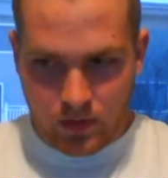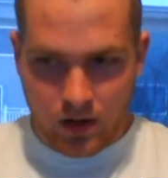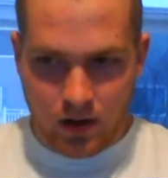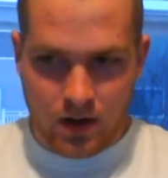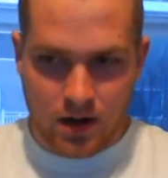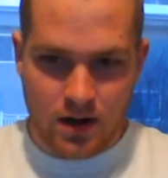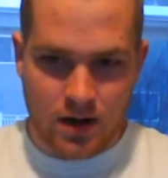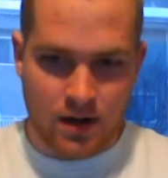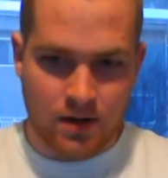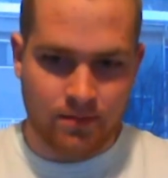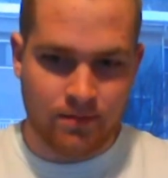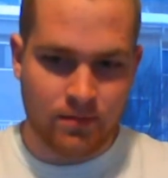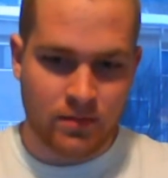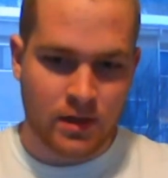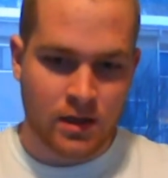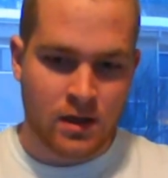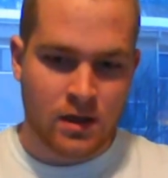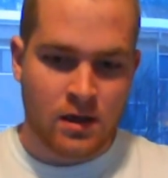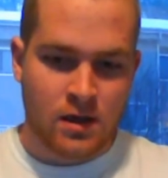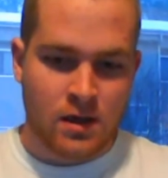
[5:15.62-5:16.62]

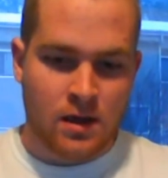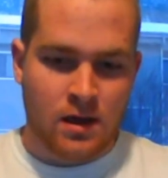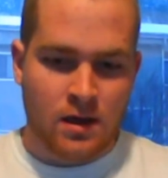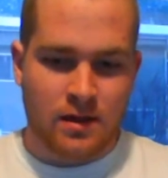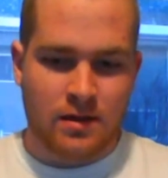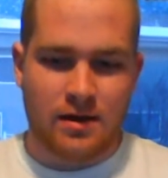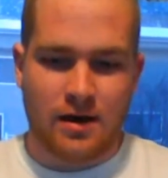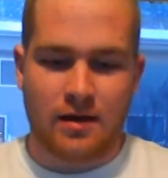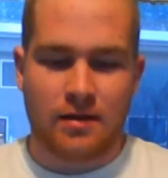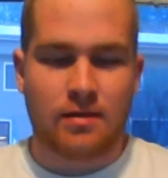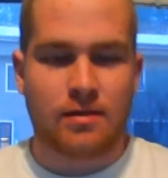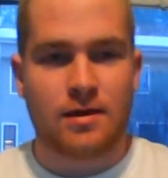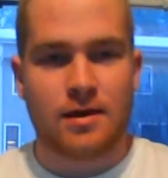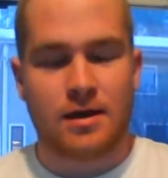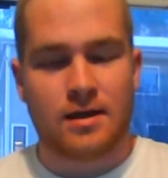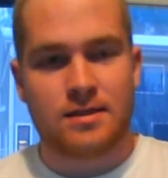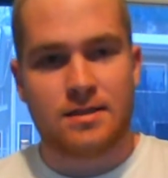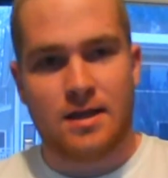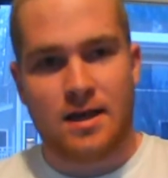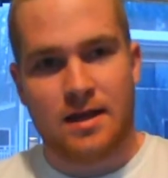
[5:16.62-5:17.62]
The other thing
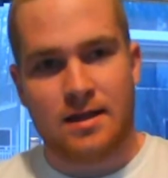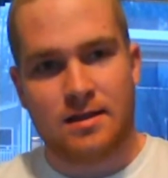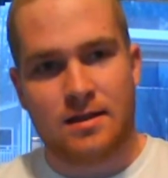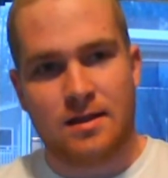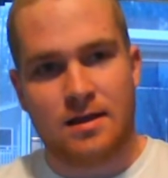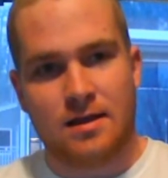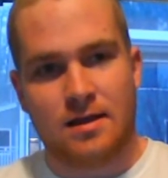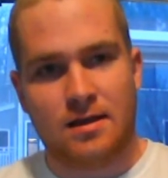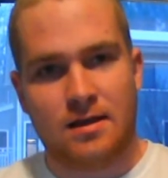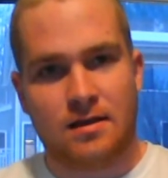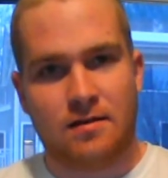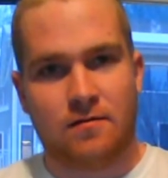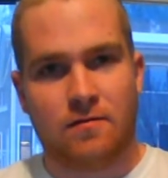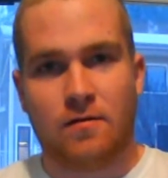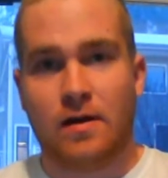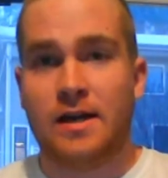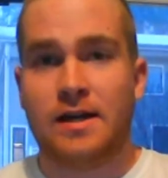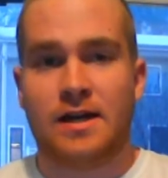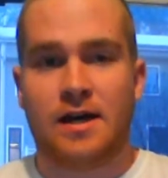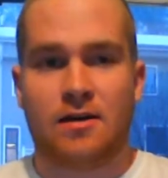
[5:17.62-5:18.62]
is that
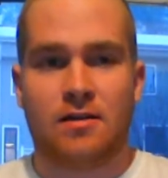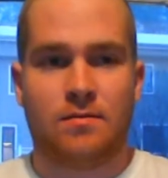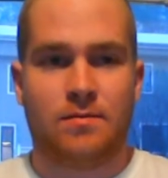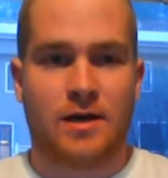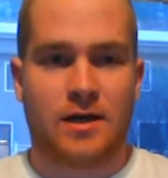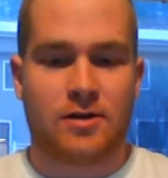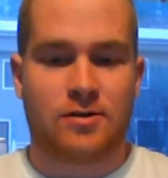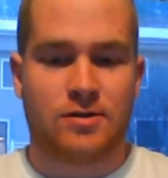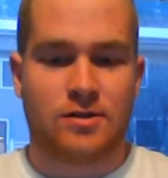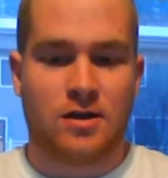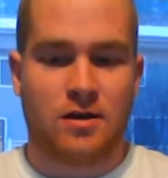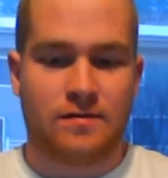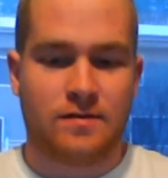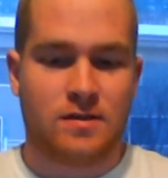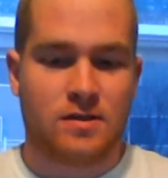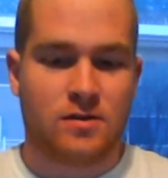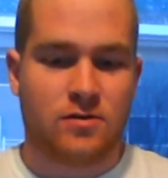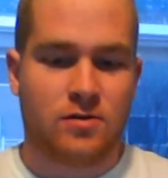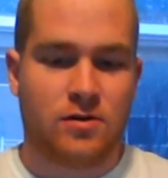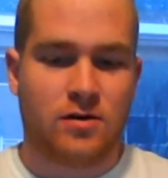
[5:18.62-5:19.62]
right now the Microsoft
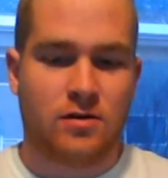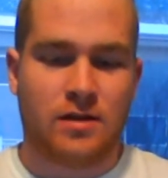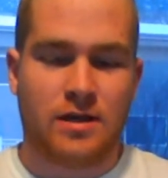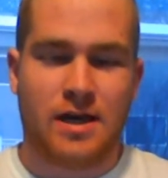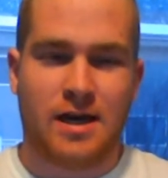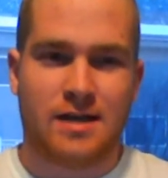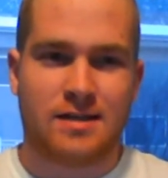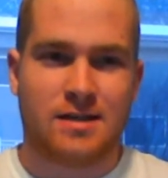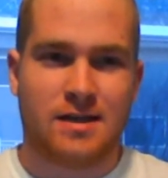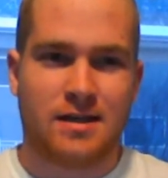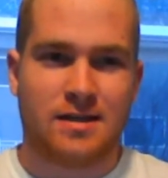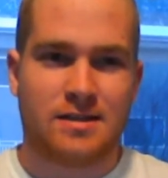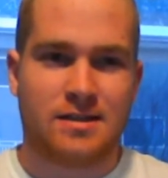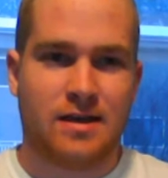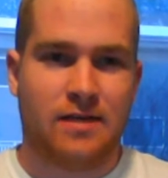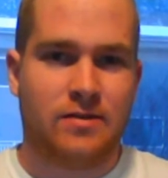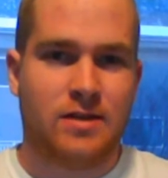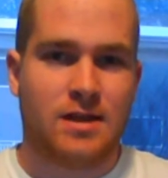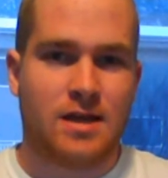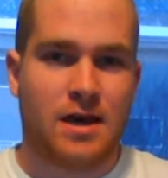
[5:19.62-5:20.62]
Store only has like
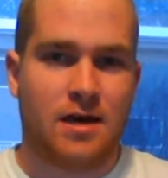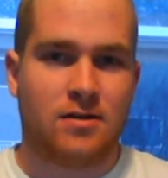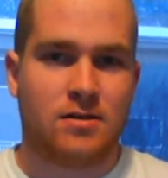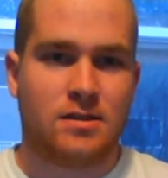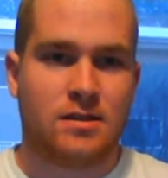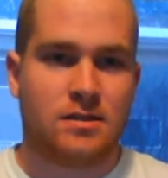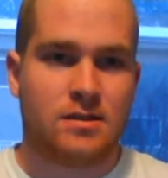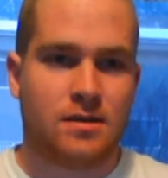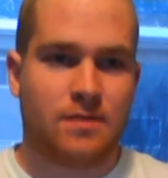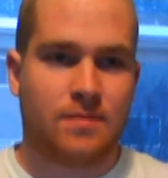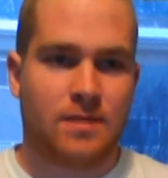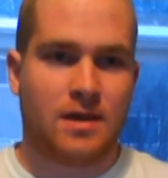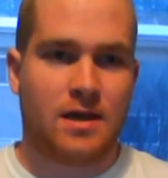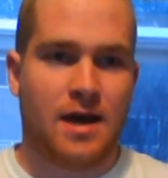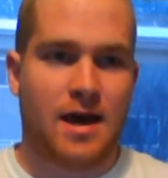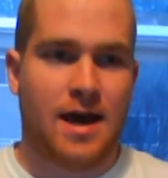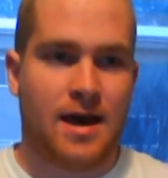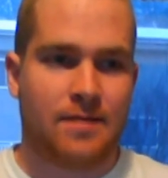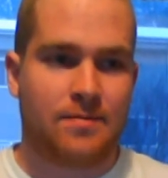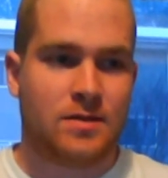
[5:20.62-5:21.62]
7,000 something
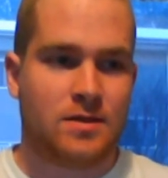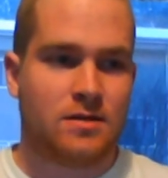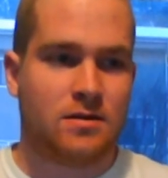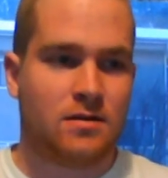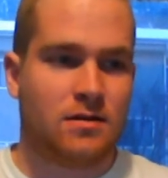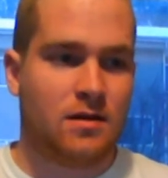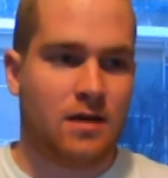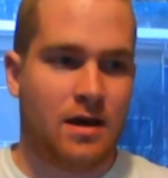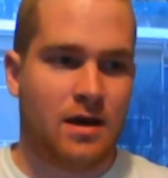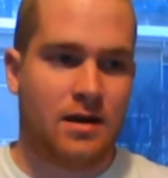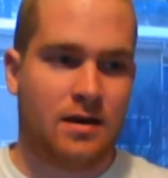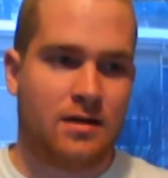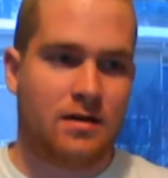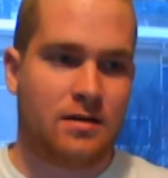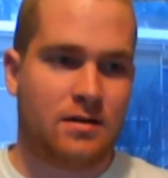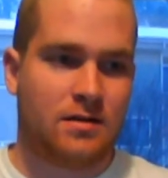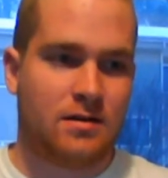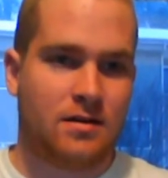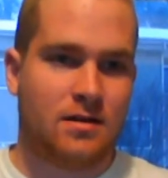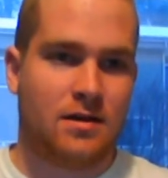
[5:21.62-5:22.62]
apps, and
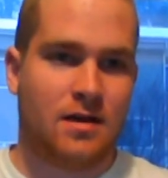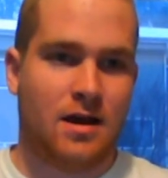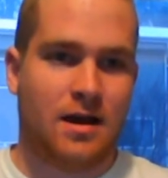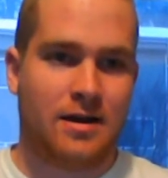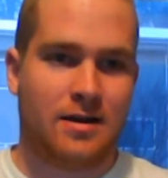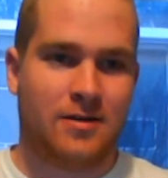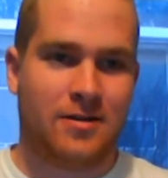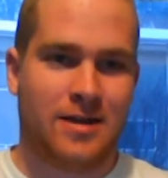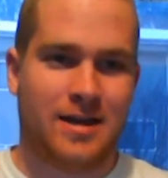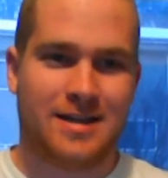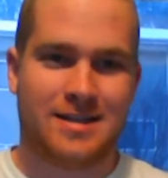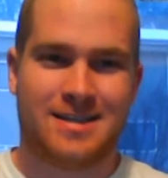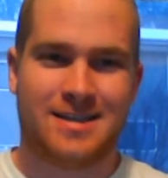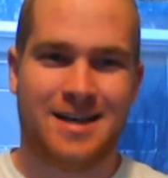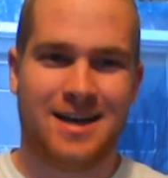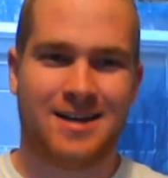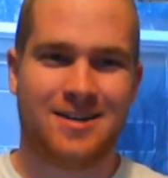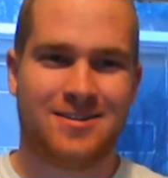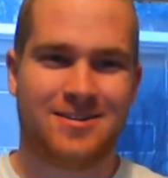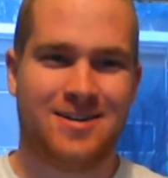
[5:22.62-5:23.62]
I know that
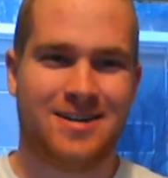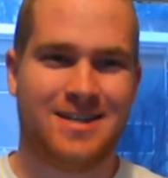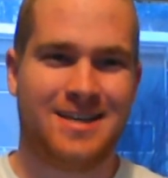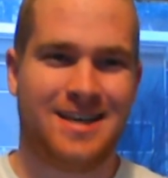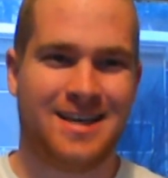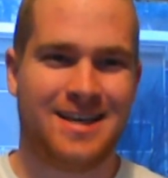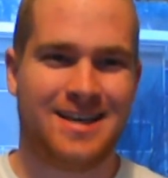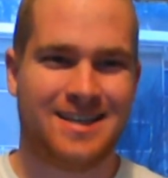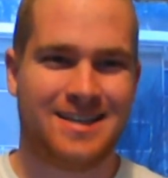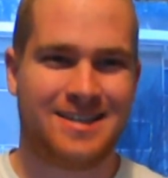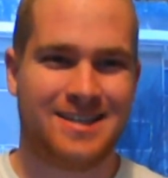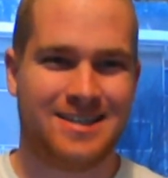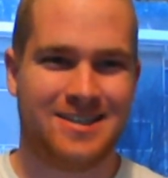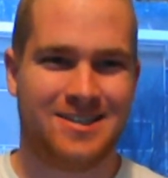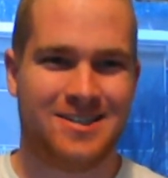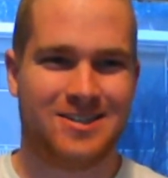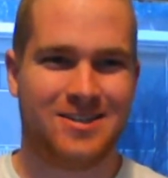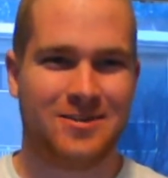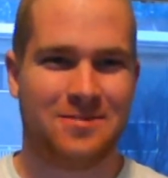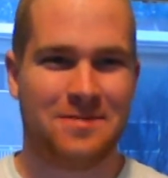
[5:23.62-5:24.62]
sounds ridiculously
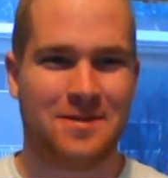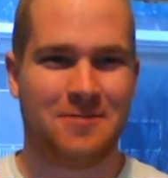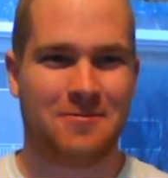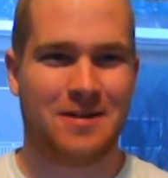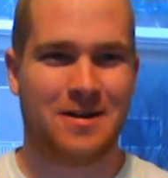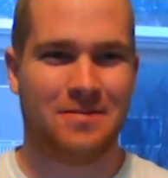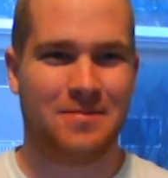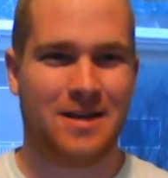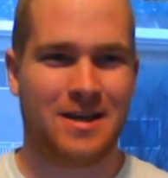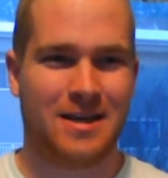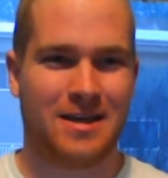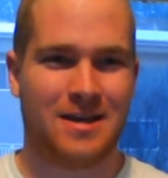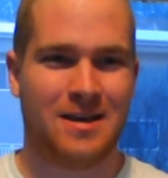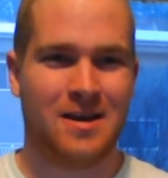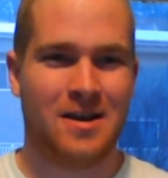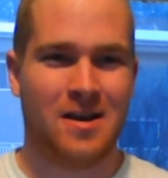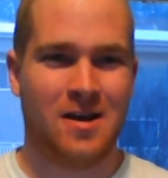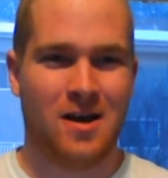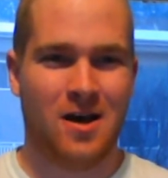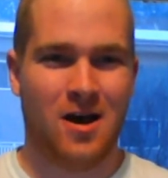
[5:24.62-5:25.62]
stupid when I'm like,
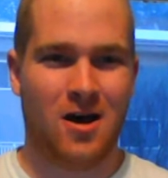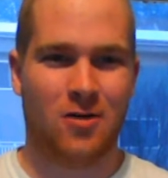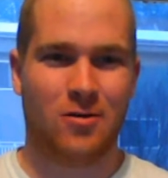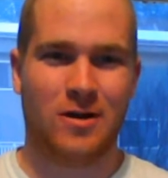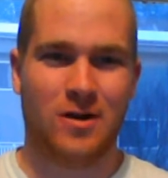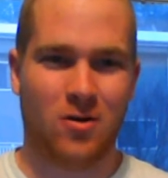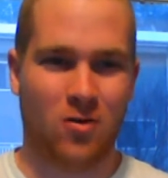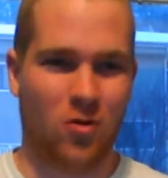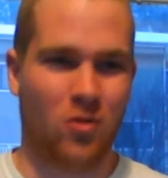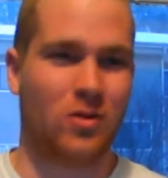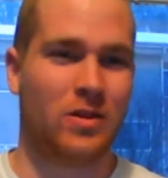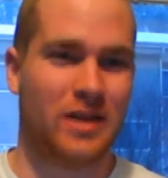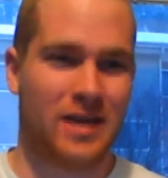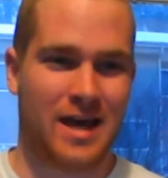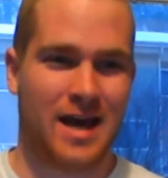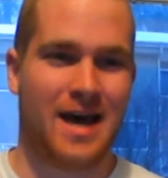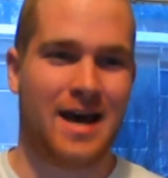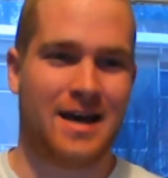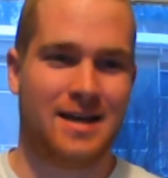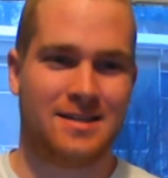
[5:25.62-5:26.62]
oh, it only
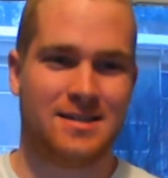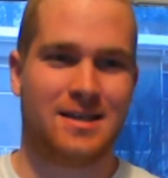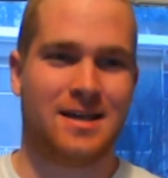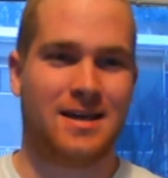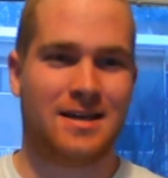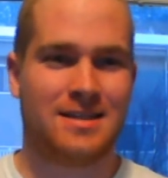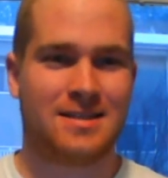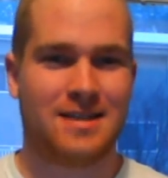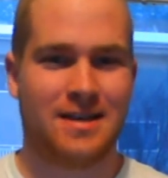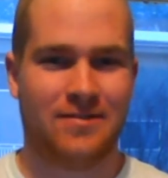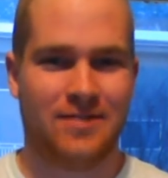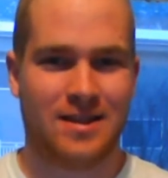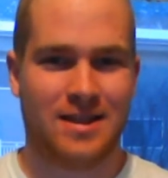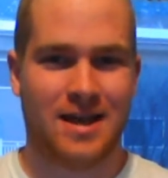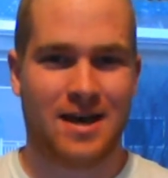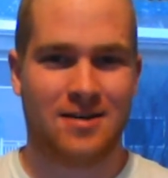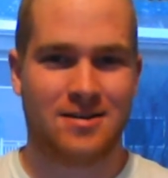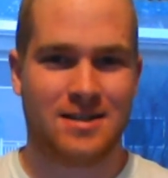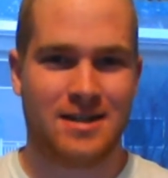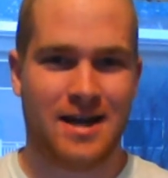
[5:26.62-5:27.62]
has like
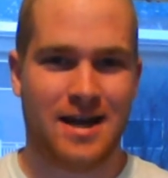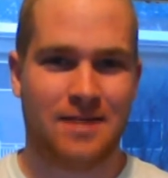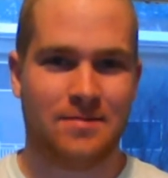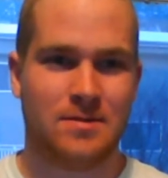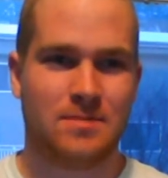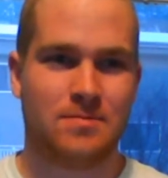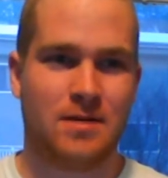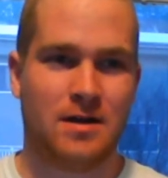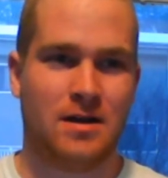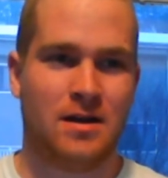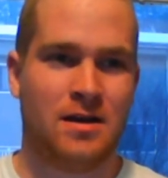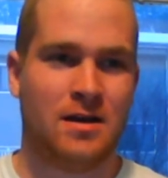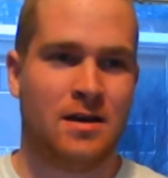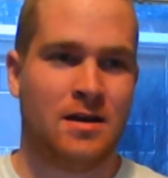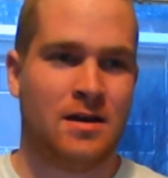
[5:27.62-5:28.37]
7,000 apps, but